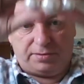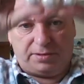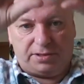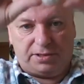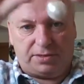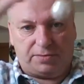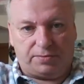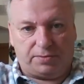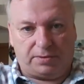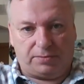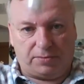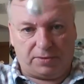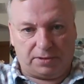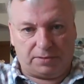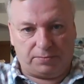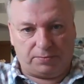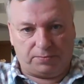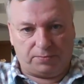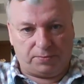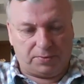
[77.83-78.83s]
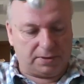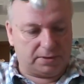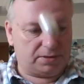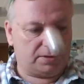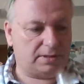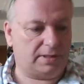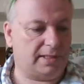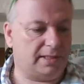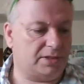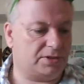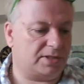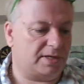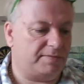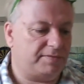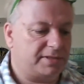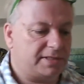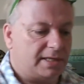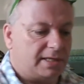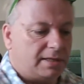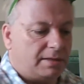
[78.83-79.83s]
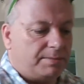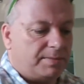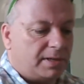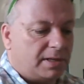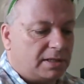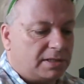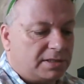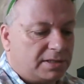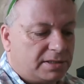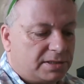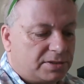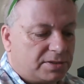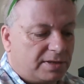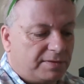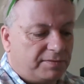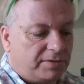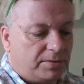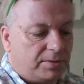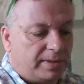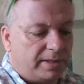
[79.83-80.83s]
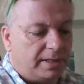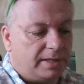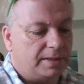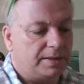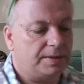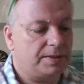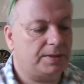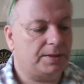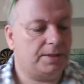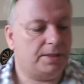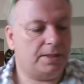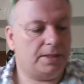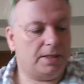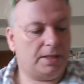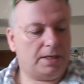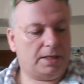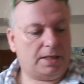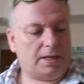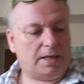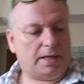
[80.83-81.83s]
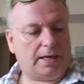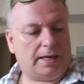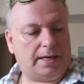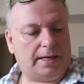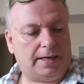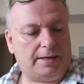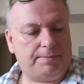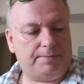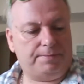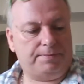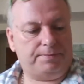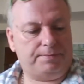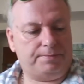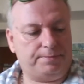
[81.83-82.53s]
Which is what light travels at, and particles travel away.